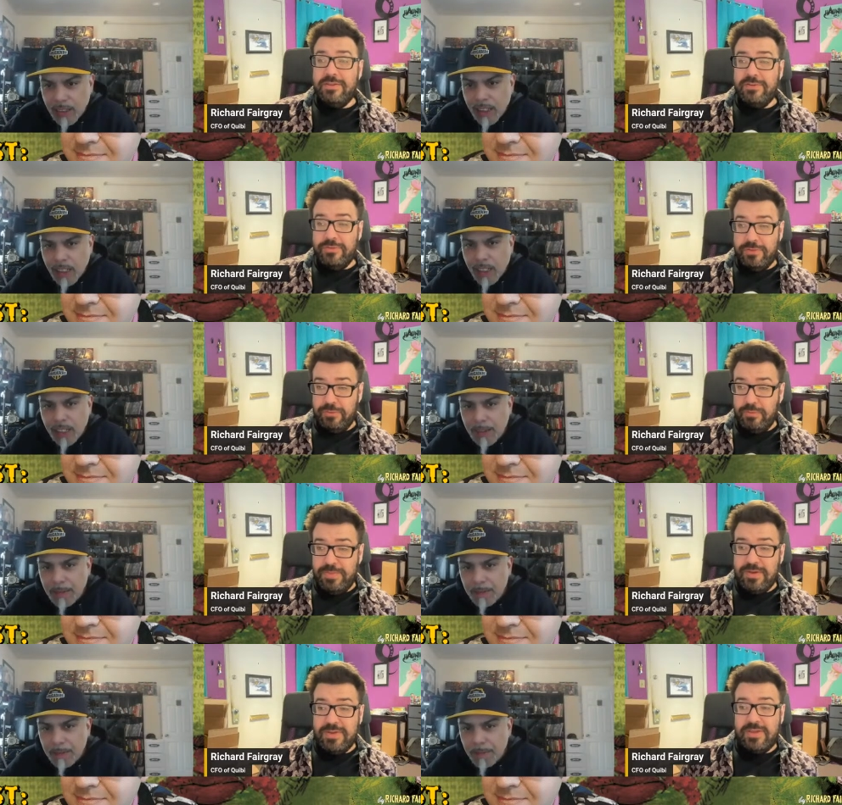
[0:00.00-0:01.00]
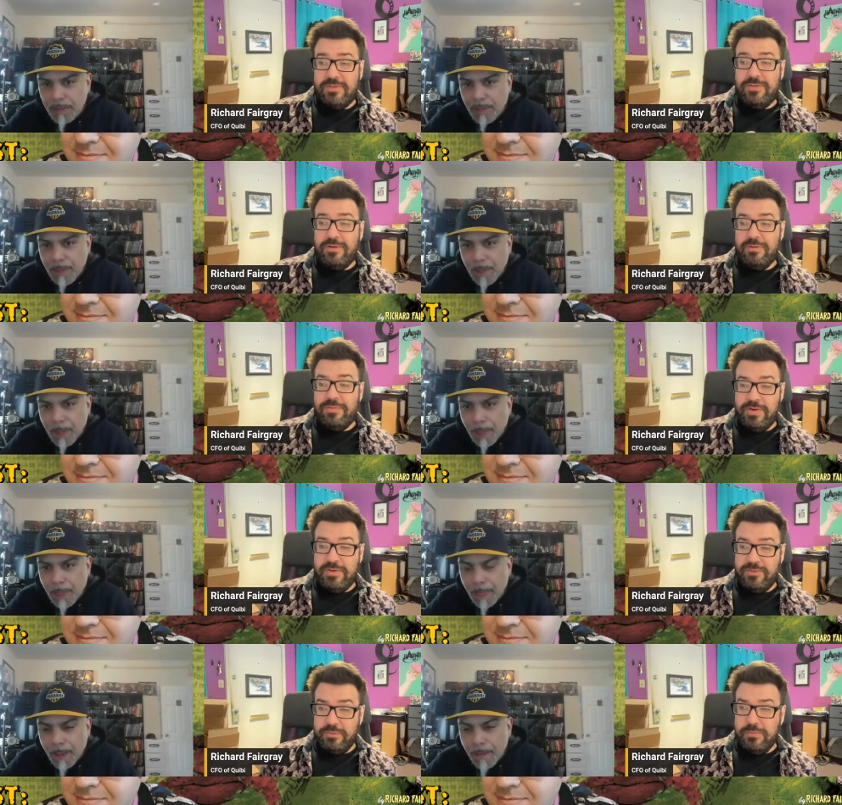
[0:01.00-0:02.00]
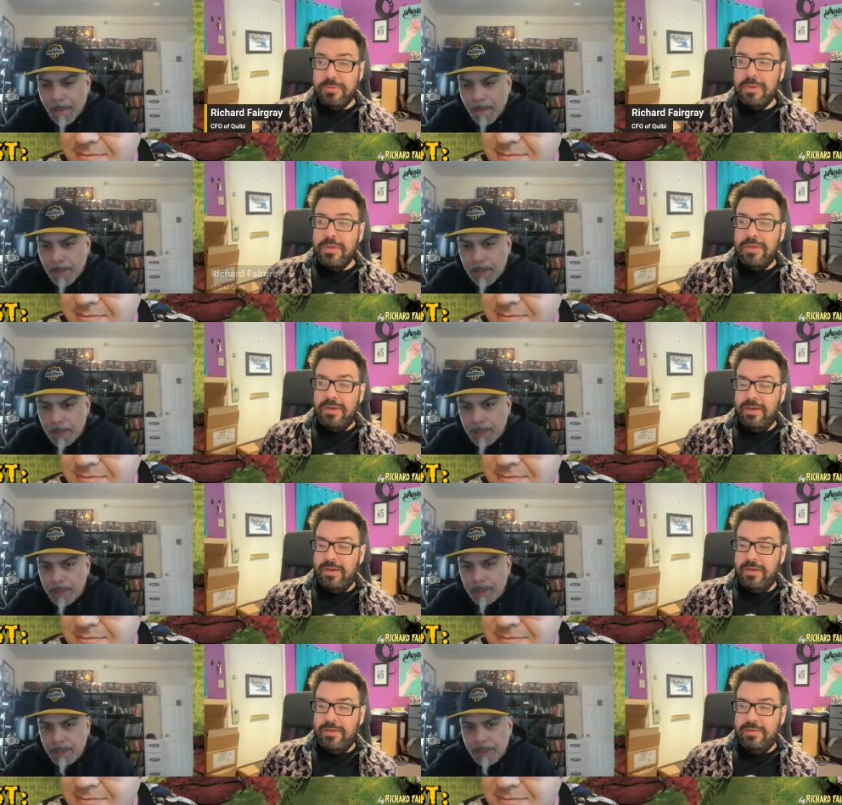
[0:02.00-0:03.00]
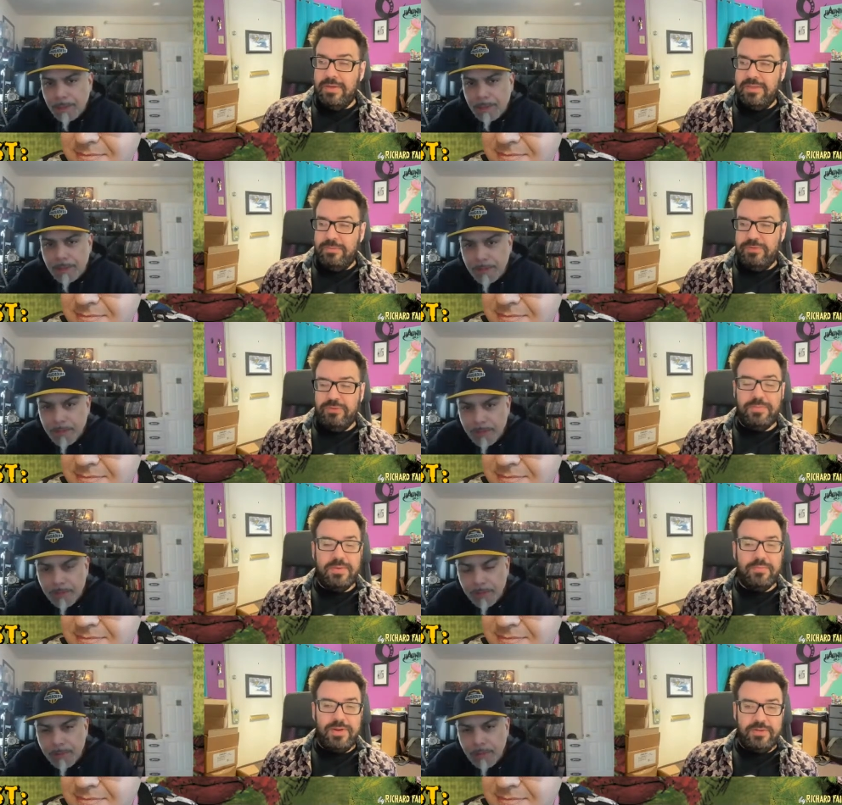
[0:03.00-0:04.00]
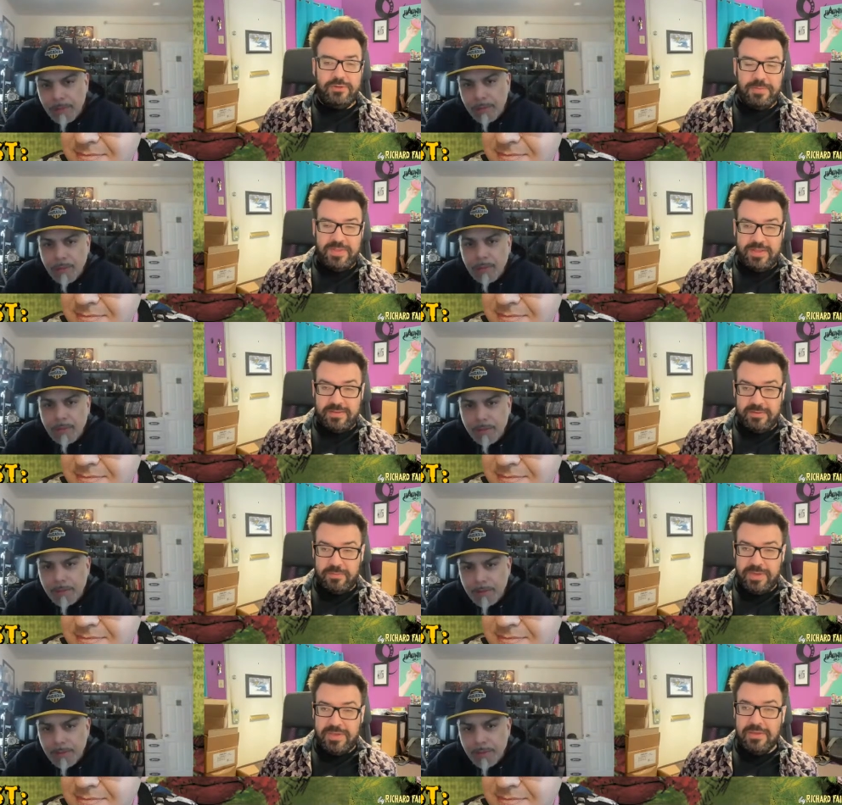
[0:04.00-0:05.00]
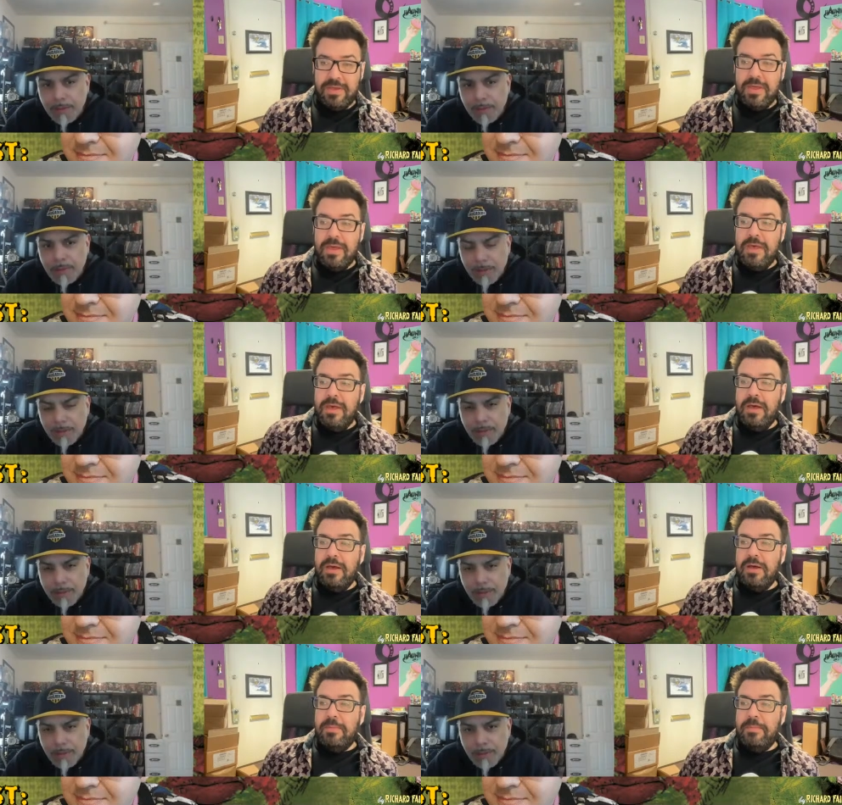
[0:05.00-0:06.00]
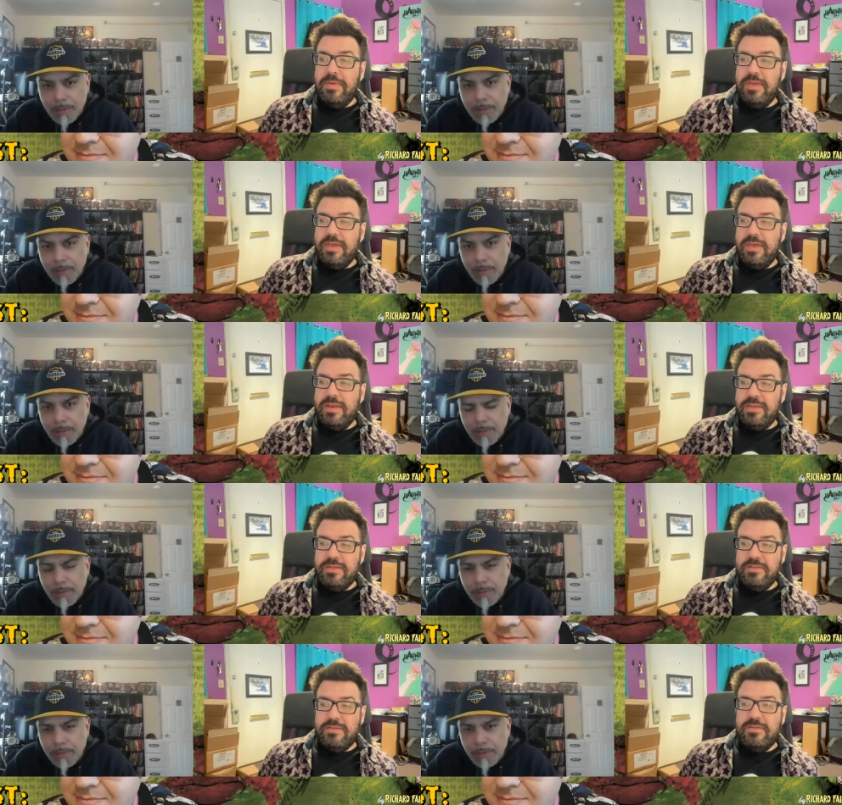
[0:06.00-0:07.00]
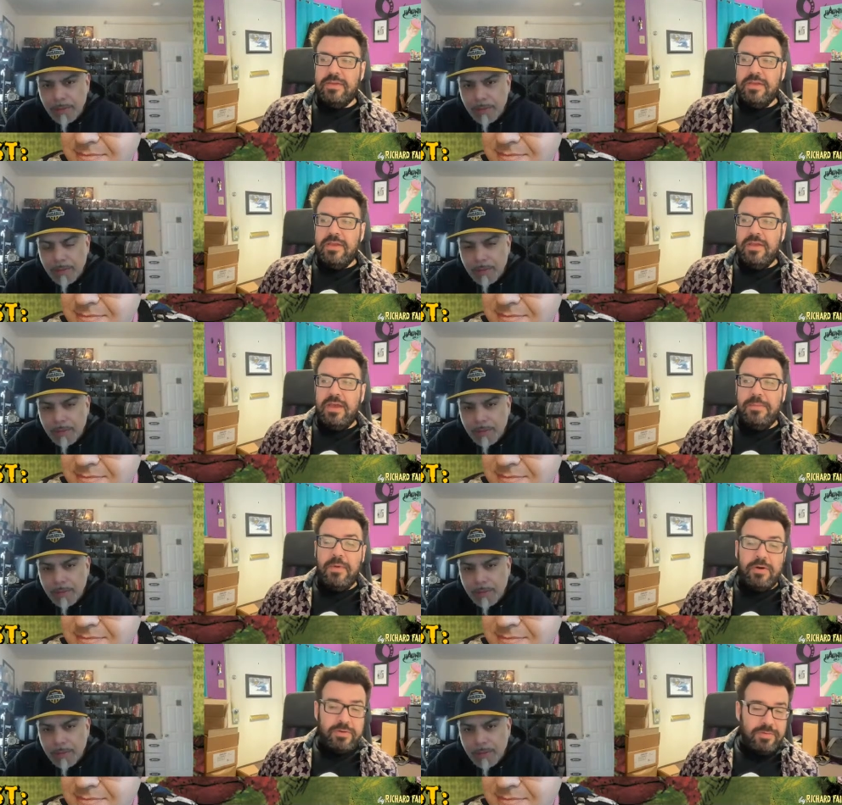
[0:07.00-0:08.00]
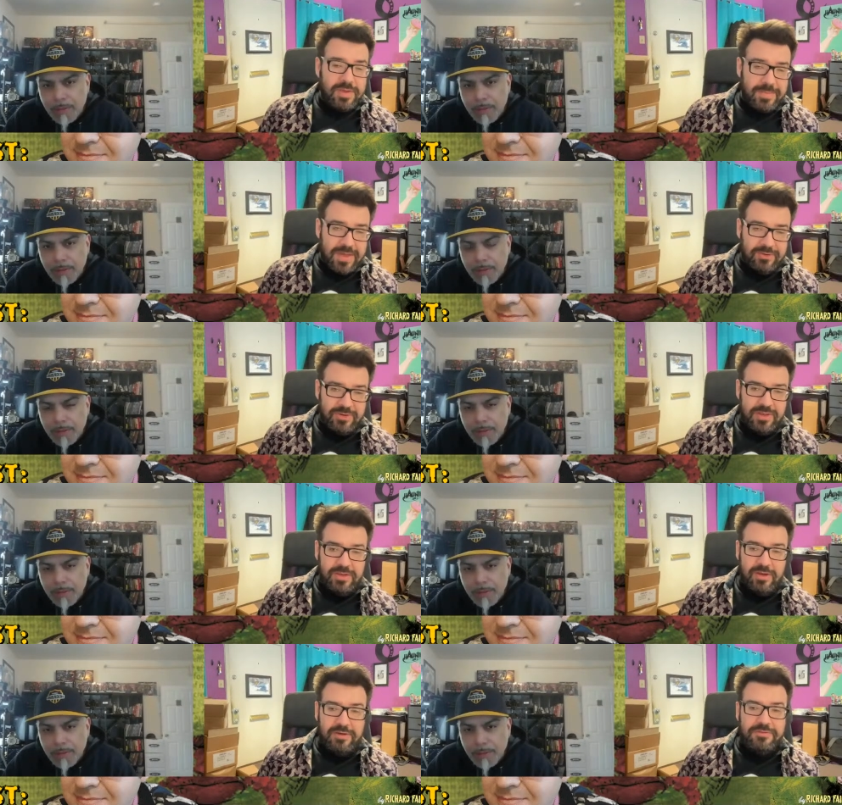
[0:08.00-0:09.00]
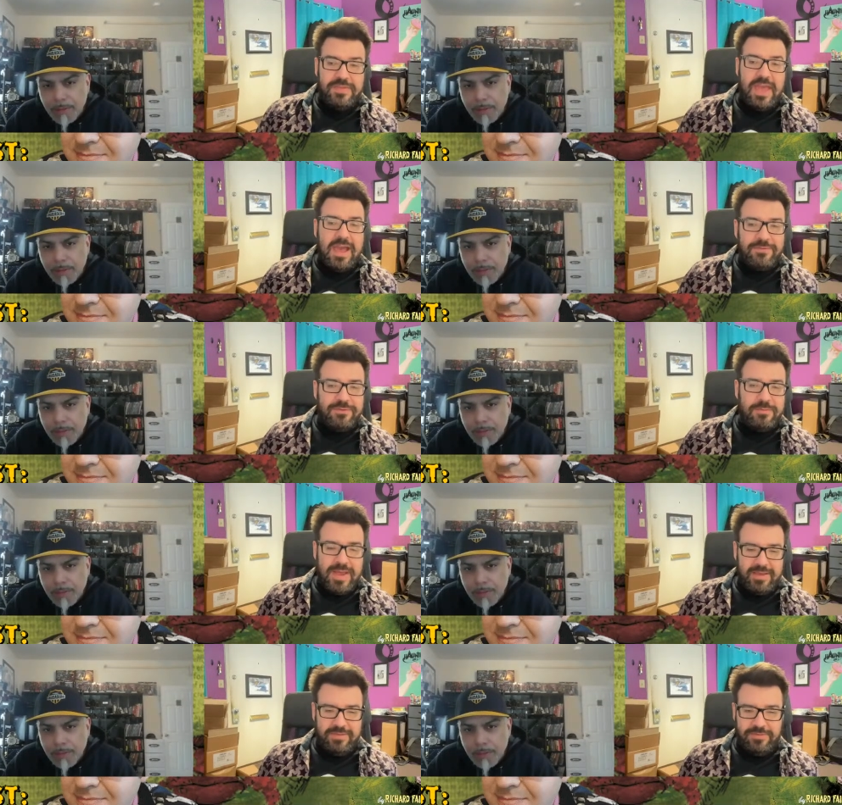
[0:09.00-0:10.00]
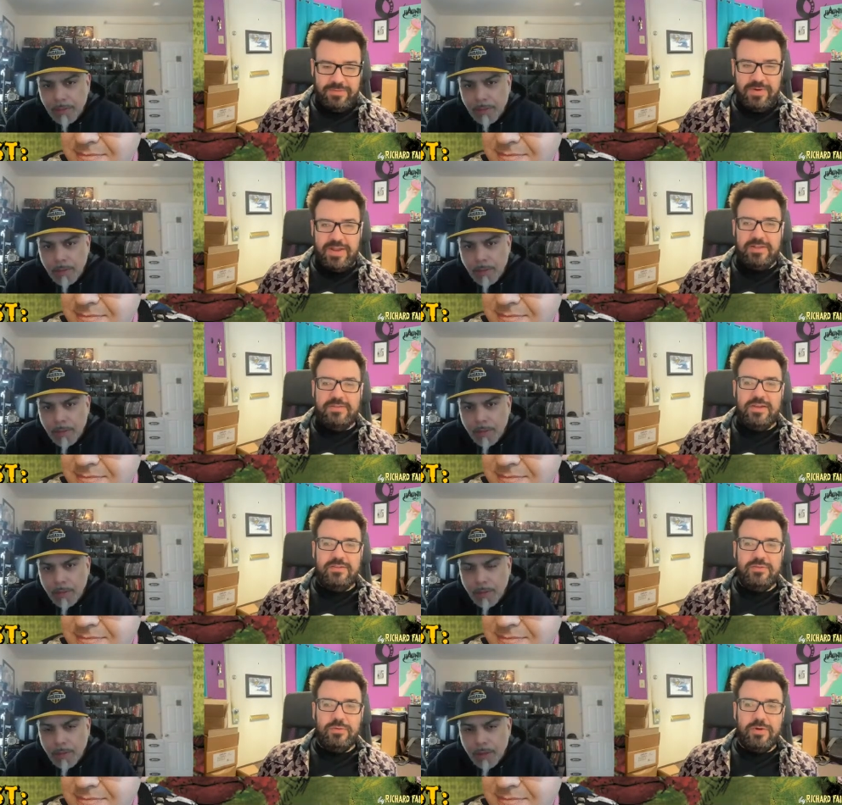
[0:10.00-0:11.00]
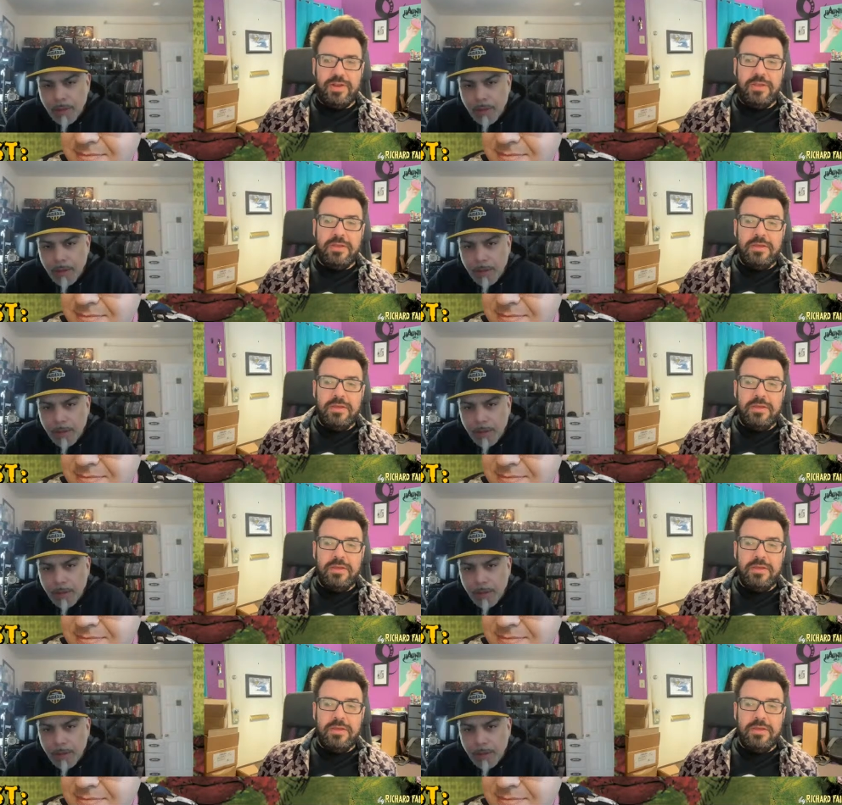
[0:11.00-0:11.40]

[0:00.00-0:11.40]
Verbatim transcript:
Speaker 1: Issue two will be on Kickstarter very soon. Uh, th- we should be in pre launch by the end of this week. Um, it is a modern reimagining of the aftermath of the Frankenstein story.